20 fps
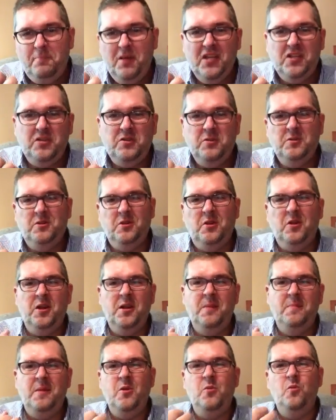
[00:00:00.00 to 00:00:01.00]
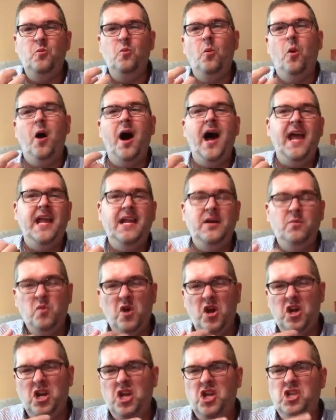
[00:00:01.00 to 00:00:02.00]
pictures are going to be white and
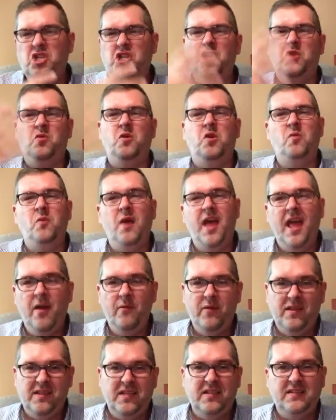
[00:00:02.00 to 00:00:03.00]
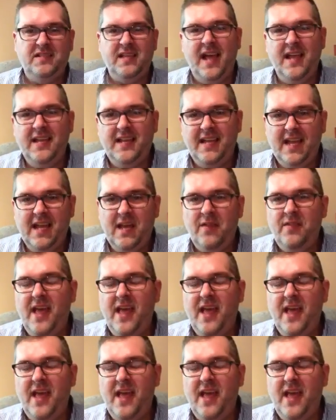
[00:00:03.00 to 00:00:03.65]
we're going to do away with this idea